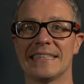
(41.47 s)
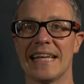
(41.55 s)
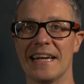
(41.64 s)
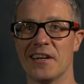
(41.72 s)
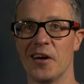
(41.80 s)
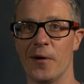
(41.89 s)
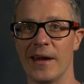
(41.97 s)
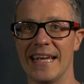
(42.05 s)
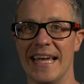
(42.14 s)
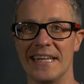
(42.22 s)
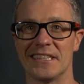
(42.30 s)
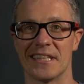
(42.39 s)
get going
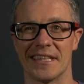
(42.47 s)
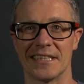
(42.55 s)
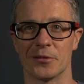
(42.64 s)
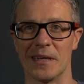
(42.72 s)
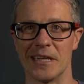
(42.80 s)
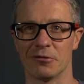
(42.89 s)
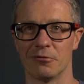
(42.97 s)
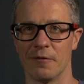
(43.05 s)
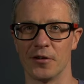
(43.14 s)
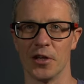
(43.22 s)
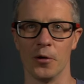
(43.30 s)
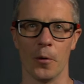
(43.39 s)
into this week's
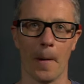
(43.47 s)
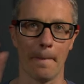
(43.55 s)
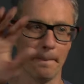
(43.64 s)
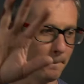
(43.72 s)
review.